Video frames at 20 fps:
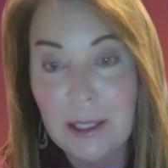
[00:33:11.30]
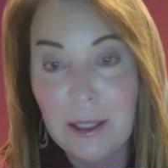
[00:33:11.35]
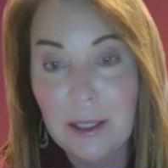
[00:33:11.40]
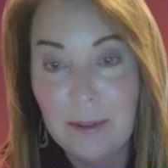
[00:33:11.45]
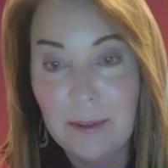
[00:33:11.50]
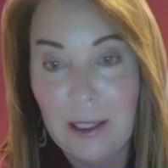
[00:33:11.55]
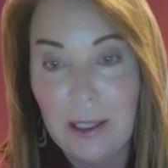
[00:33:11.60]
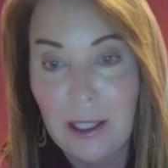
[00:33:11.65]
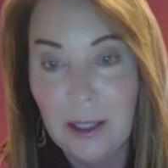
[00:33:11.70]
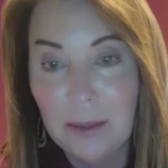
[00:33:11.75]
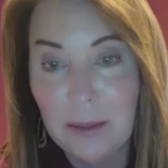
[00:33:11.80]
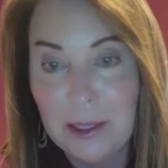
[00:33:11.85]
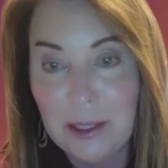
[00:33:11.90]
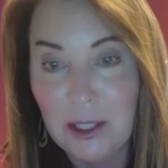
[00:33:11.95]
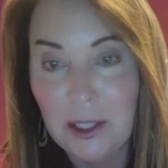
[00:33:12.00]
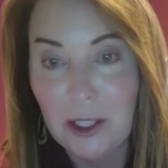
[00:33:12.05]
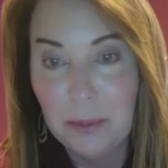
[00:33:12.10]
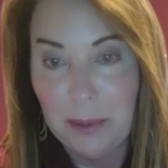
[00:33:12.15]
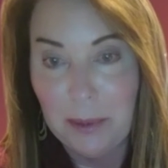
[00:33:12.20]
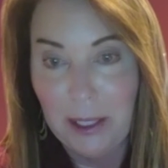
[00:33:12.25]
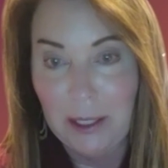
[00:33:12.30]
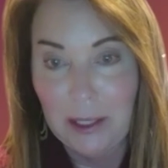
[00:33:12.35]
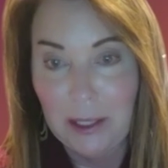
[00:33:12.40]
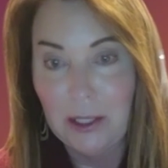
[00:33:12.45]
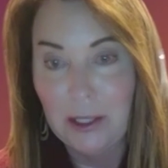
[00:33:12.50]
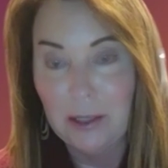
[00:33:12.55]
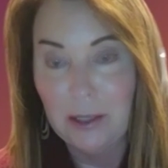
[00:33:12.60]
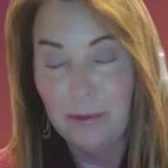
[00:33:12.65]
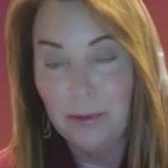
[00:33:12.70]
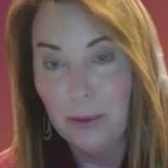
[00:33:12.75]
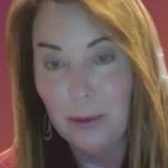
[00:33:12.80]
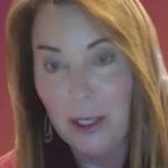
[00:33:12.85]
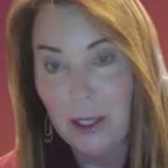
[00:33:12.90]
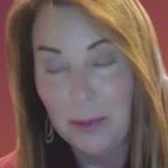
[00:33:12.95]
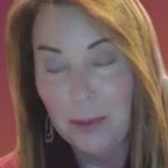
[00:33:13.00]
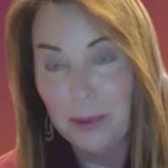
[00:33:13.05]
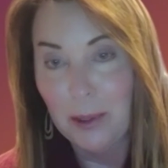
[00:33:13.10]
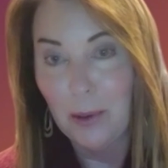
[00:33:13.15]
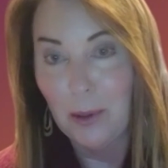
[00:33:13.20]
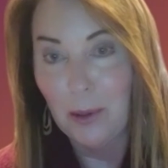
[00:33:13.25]
development space, if we want to
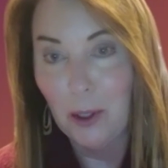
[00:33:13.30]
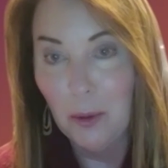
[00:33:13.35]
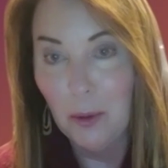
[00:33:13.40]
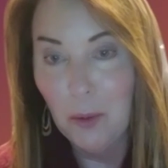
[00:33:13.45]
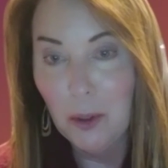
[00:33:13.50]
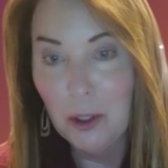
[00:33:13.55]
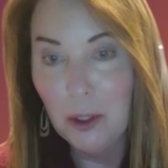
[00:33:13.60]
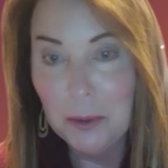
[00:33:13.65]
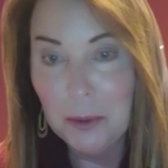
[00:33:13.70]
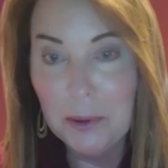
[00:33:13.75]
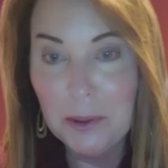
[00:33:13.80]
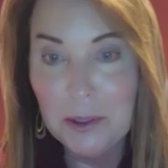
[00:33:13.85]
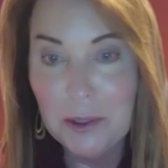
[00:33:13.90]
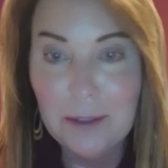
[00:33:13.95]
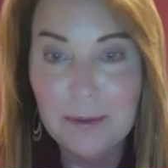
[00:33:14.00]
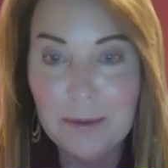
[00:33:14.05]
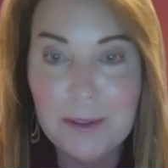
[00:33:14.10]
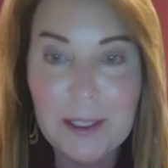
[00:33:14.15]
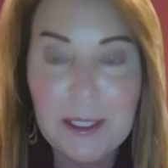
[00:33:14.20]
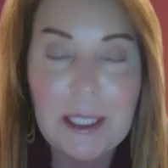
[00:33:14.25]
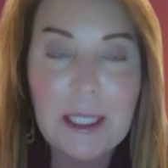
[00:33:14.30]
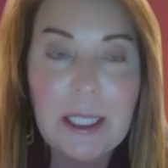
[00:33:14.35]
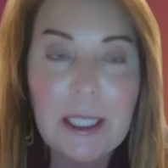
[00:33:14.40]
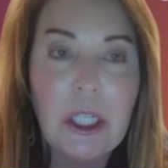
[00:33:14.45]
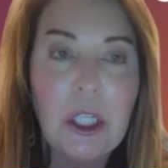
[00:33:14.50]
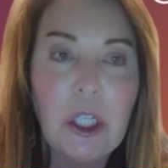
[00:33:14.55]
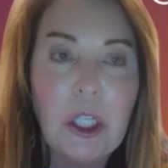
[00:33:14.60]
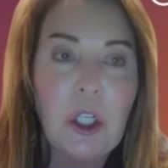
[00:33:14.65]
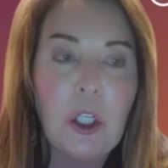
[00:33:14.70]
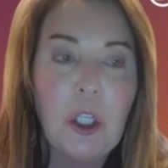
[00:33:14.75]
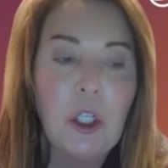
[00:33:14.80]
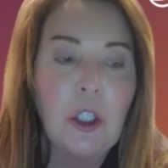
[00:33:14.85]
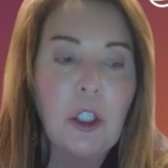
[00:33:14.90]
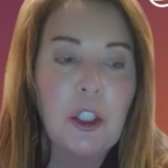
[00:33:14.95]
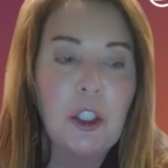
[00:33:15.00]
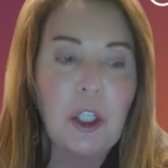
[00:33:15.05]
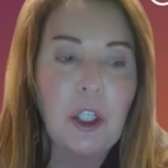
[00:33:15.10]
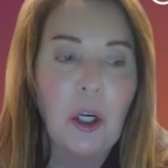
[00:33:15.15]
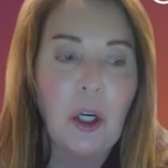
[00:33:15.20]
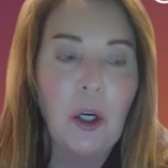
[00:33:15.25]
be a little more specific.
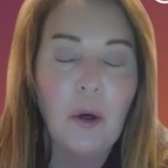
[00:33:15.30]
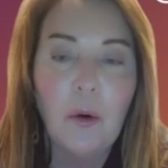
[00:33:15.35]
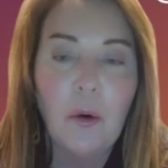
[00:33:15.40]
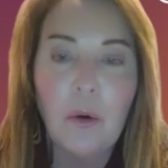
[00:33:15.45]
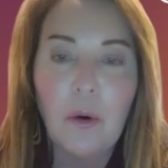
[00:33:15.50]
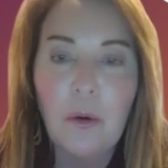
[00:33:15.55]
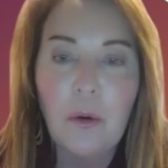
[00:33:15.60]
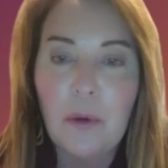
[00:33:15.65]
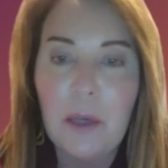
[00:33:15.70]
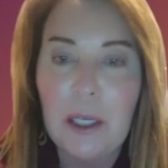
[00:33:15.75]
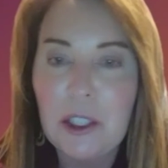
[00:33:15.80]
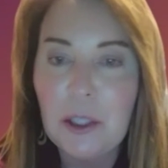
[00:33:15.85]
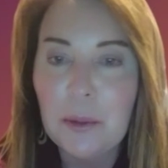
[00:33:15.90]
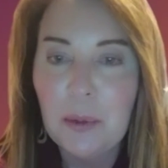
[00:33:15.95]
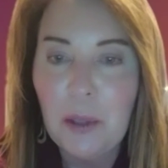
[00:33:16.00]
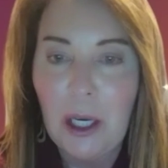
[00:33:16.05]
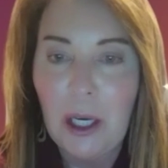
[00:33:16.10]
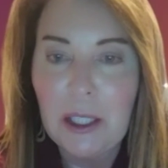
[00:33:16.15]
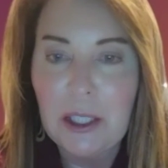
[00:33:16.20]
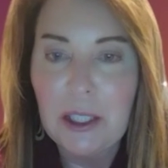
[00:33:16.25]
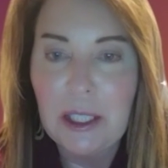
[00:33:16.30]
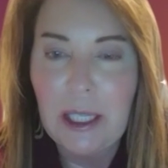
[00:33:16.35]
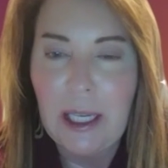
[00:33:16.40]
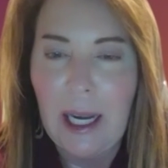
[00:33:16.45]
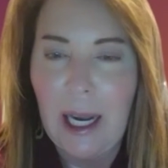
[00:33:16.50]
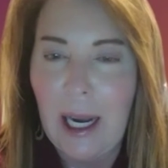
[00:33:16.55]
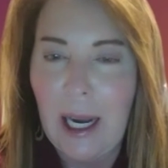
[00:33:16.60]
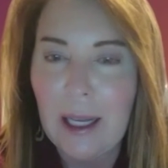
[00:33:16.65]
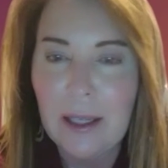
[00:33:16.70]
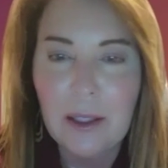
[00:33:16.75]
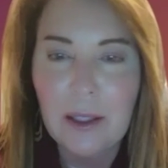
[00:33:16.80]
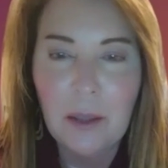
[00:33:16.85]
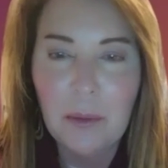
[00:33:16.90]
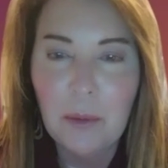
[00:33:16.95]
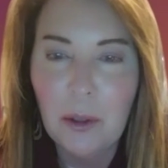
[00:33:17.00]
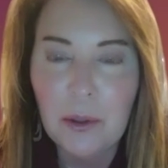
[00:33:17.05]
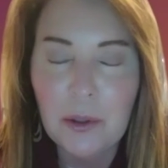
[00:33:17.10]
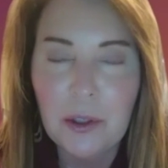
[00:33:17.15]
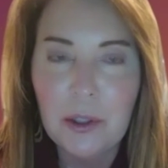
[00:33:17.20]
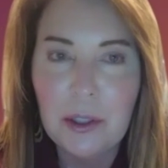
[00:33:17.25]
So Reciprocity had the
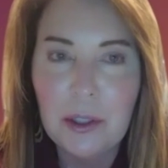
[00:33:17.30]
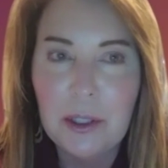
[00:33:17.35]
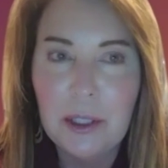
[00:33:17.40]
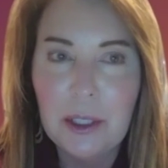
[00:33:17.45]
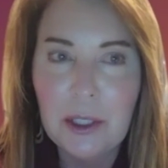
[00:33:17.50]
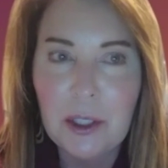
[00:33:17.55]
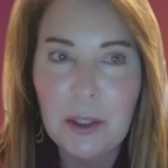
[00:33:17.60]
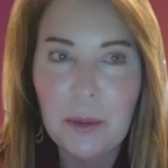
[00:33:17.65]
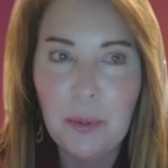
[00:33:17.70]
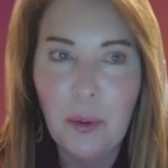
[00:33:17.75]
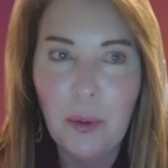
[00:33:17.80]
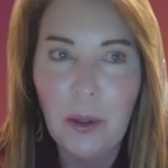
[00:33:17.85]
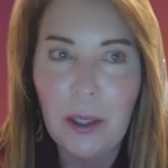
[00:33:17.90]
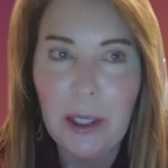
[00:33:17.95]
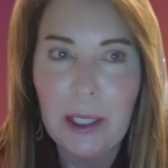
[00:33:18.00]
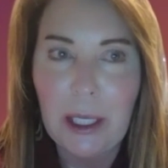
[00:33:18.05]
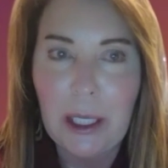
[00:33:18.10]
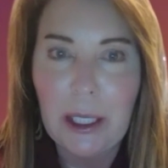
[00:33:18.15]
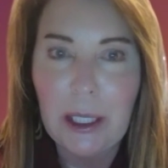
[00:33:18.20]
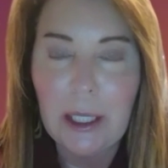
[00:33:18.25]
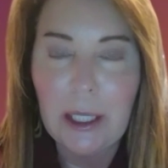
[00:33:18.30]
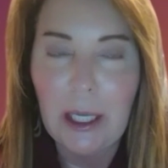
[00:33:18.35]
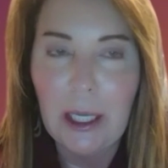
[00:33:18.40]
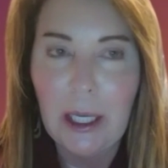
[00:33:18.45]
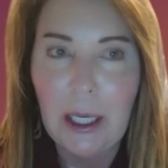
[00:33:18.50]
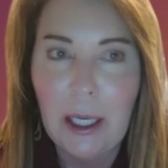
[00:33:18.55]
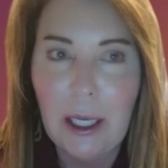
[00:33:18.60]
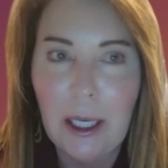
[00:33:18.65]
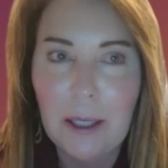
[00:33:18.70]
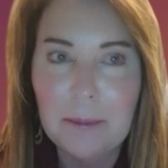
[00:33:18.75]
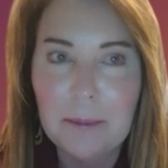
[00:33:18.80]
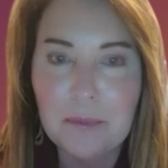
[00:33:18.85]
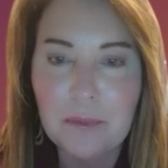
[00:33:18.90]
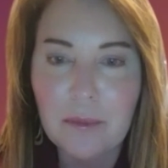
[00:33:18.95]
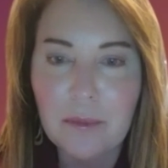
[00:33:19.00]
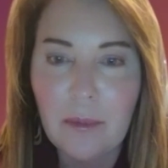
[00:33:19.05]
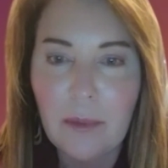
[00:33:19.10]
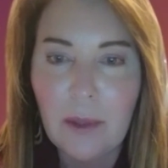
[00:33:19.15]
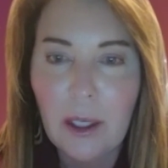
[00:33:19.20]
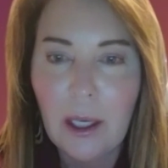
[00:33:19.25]
most disappointing
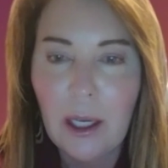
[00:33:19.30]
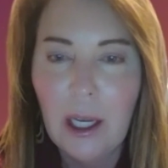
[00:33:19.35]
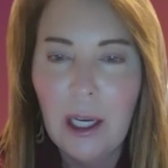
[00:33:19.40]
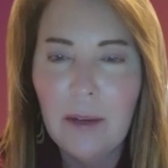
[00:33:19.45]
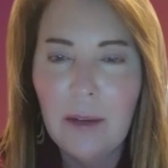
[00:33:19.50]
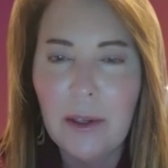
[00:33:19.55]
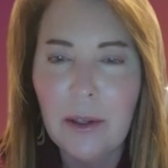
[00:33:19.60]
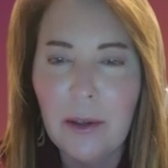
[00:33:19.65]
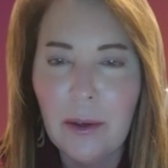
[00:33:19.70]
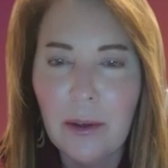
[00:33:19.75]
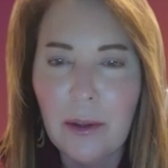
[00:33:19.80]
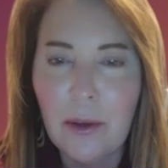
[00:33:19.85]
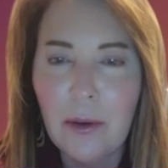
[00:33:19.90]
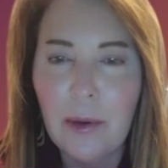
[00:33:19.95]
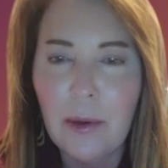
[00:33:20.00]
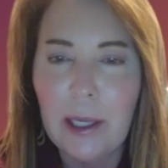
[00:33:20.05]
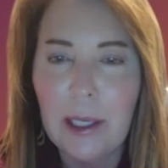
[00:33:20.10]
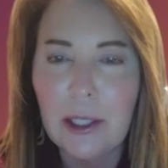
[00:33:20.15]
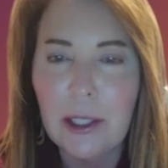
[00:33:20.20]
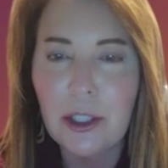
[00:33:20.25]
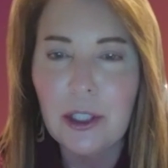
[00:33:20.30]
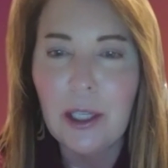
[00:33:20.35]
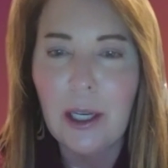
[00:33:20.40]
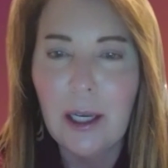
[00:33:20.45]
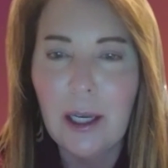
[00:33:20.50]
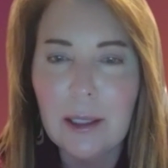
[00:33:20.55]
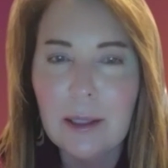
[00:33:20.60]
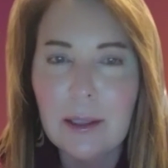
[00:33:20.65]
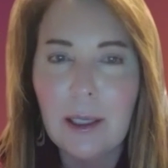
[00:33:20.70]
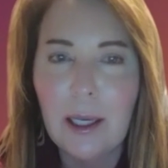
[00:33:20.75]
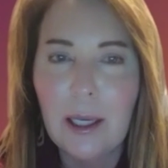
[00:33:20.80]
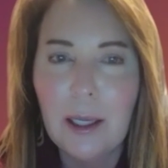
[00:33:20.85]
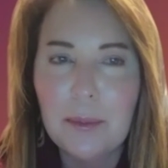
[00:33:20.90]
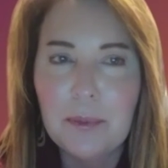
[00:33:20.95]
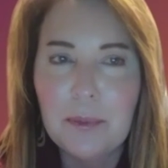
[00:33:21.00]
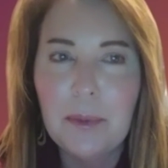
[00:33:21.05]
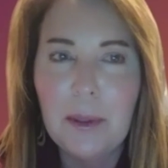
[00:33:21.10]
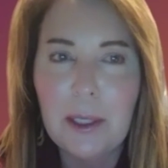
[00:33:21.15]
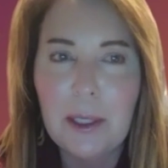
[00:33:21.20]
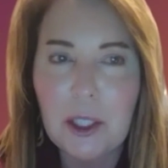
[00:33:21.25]
kind of an earthquake shock
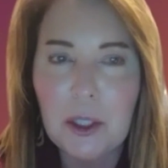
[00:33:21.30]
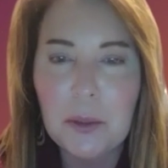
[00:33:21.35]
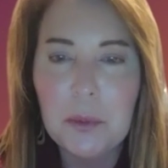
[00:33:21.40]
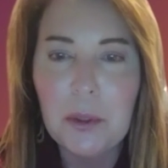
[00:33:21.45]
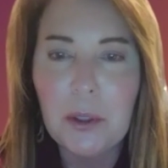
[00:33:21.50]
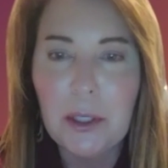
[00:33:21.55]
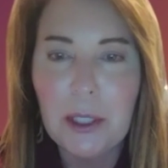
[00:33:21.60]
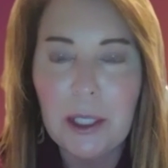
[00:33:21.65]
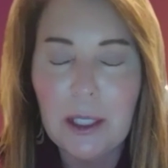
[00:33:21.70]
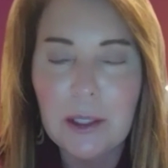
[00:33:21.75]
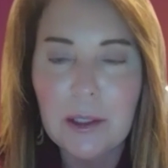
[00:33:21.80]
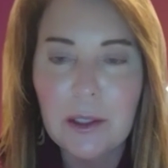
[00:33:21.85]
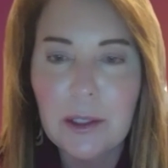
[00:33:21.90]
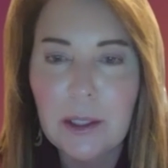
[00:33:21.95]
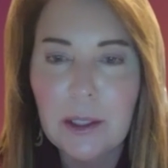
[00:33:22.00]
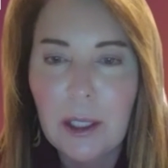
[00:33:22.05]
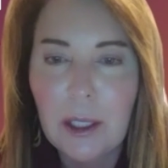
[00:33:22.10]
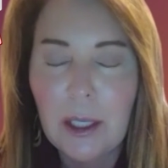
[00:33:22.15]
type experience